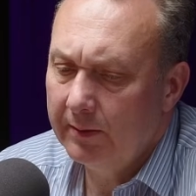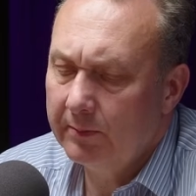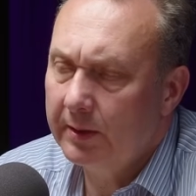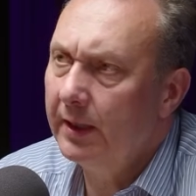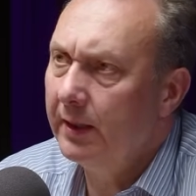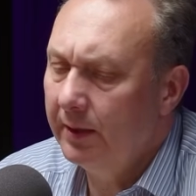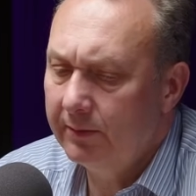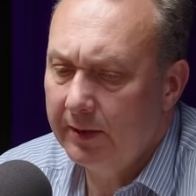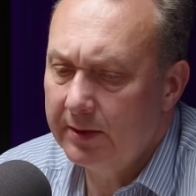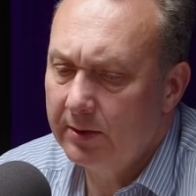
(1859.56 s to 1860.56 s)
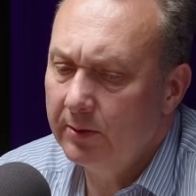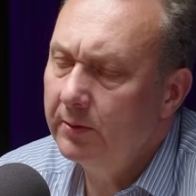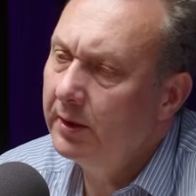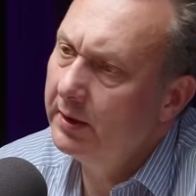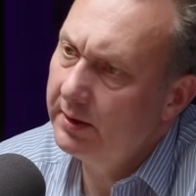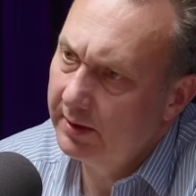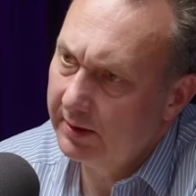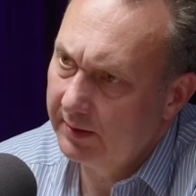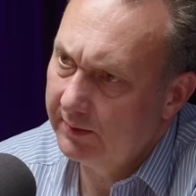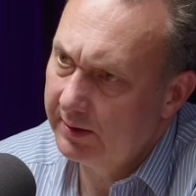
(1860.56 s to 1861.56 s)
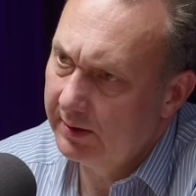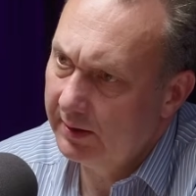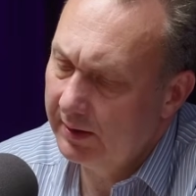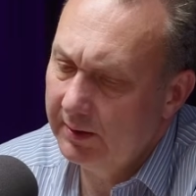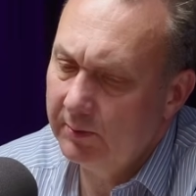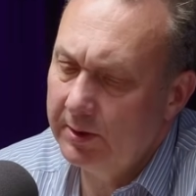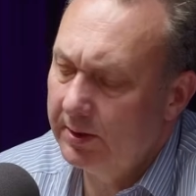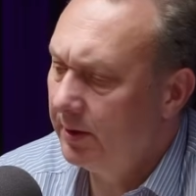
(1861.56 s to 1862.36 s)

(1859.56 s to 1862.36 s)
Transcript: can have its own initiatives, which are